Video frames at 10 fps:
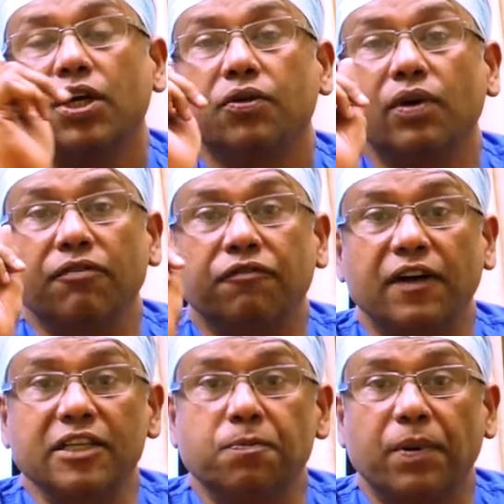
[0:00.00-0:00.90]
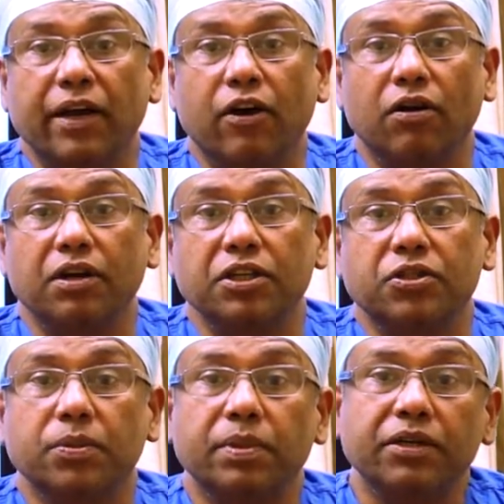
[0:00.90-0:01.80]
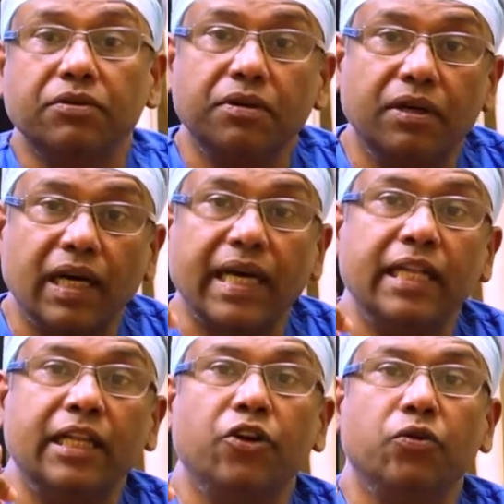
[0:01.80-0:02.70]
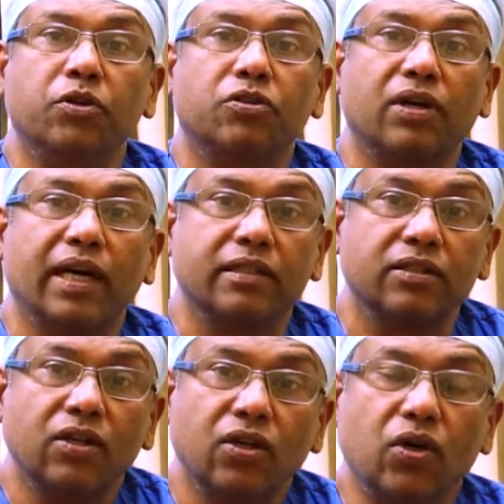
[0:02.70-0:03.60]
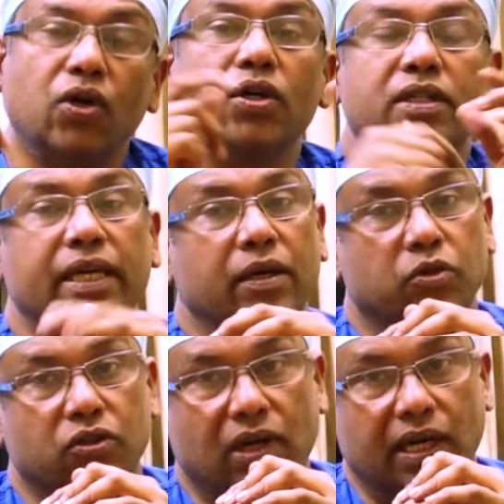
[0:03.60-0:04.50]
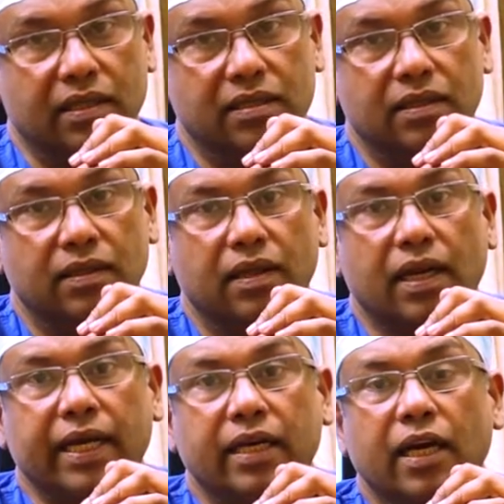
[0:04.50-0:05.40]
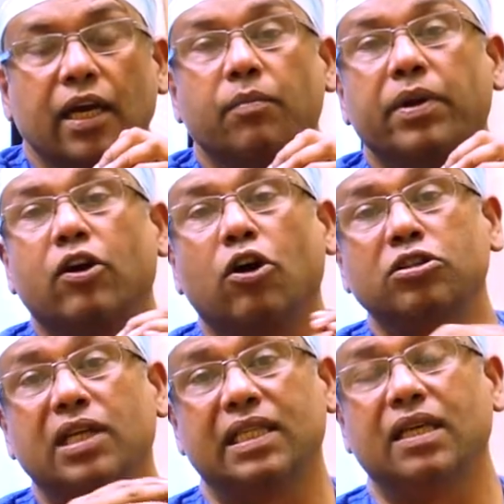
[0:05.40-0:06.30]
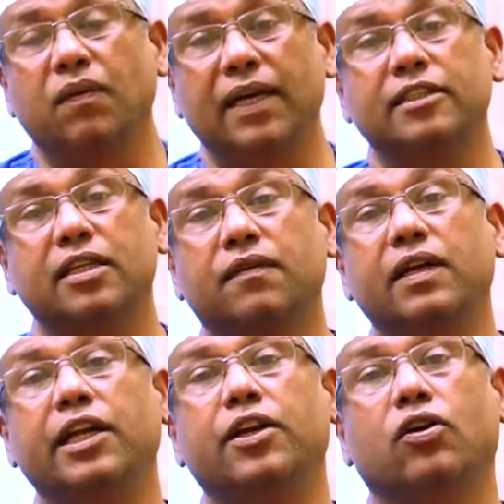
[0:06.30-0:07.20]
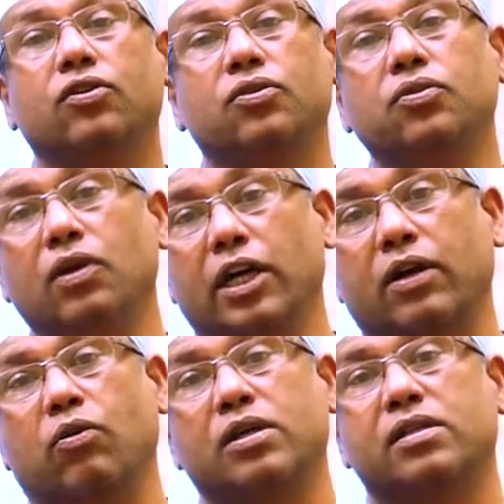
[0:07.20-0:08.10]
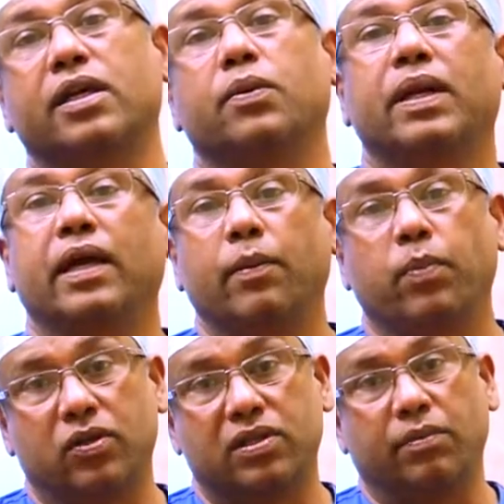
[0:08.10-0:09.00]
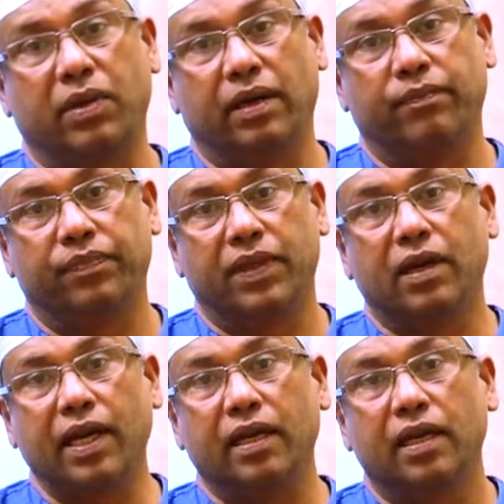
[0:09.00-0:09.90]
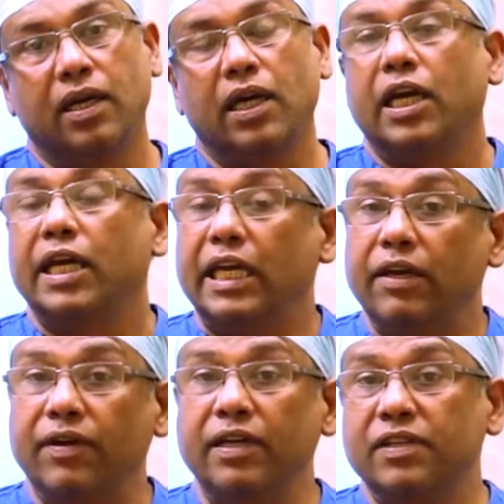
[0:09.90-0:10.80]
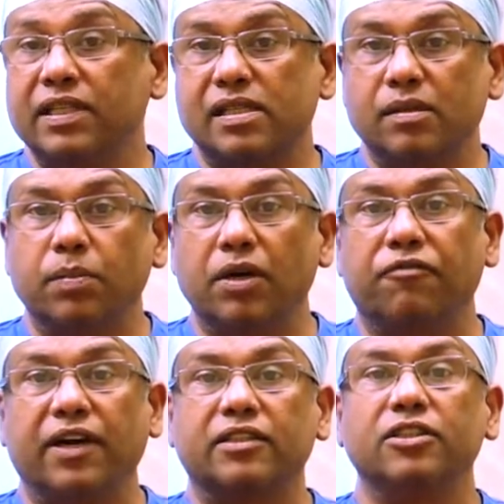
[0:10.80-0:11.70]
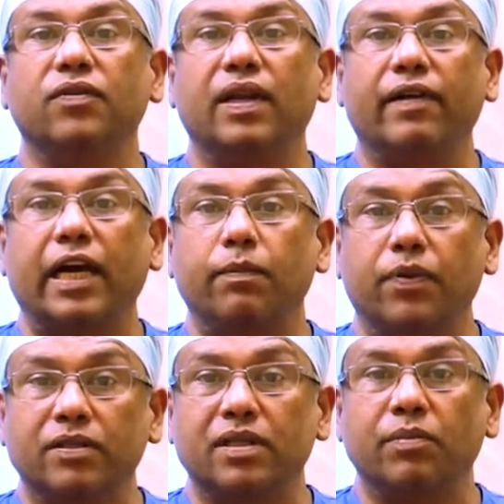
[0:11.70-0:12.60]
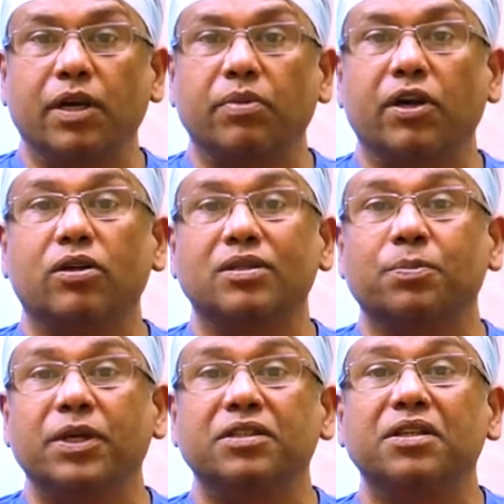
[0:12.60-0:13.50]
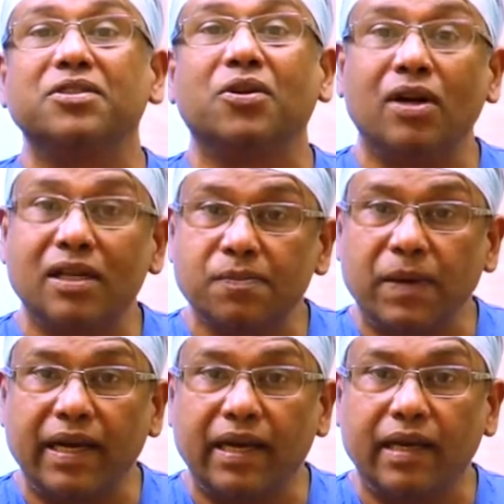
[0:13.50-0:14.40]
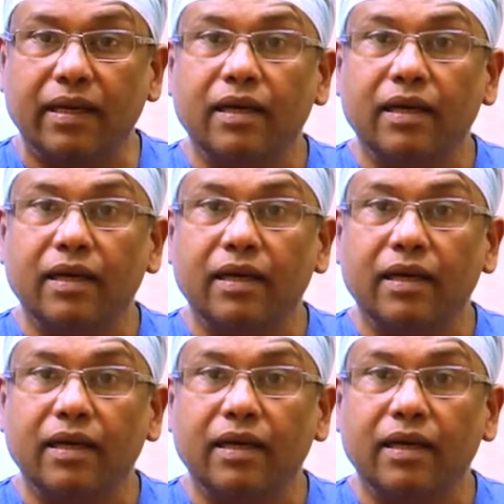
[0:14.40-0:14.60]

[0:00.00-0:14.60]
your first priority should be to drain the pneumothorax or the hemothorax, right? Because otherwise it will lead on to a consequent hypoxemia, right? Even with a simple fracture, you will have a hypoxemia because the patient is not respiring.